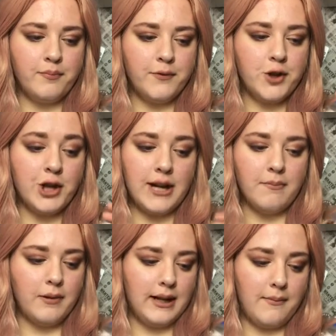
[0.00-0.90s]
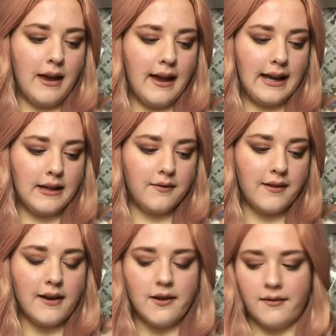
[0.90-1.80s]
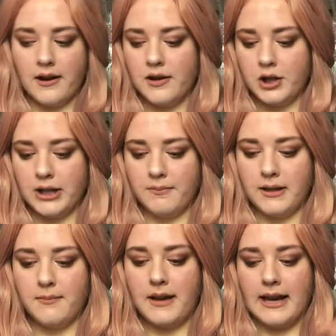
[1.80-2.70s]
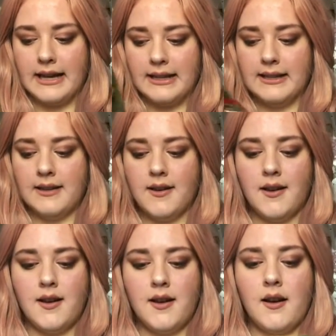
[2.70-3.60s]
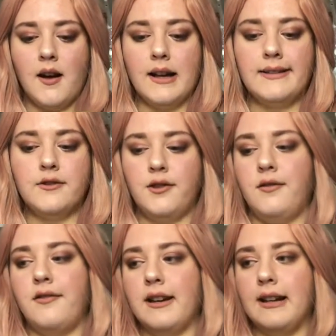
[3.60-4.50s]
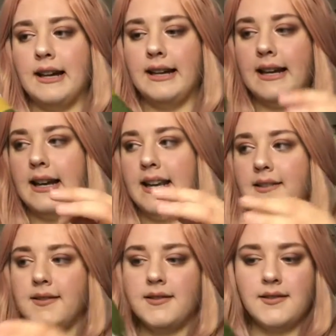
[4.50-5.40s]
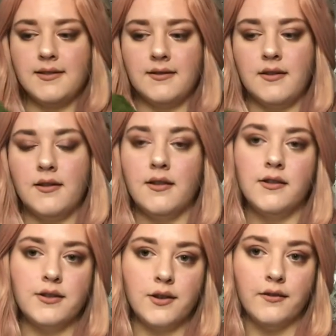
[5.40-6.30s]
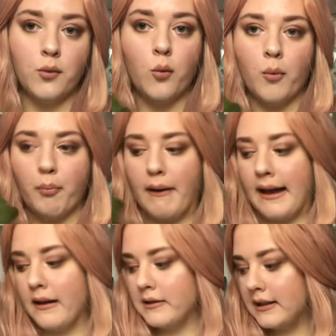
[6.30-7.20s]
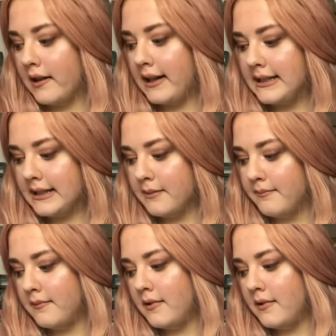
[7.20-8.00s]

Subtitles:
cheaply made, very, very cheaply made. I do feel like it is sort of a £1 item.